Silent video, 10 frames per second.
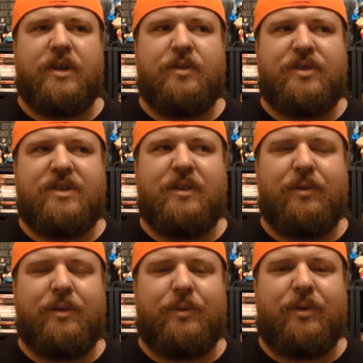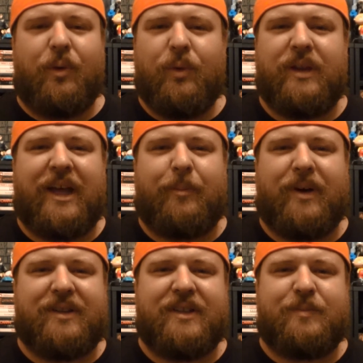you still don't know a lot
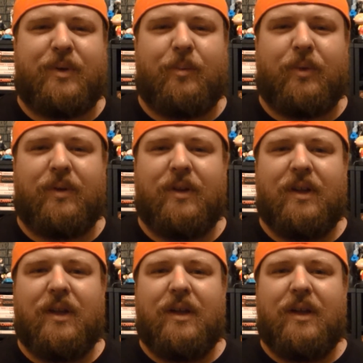about these people.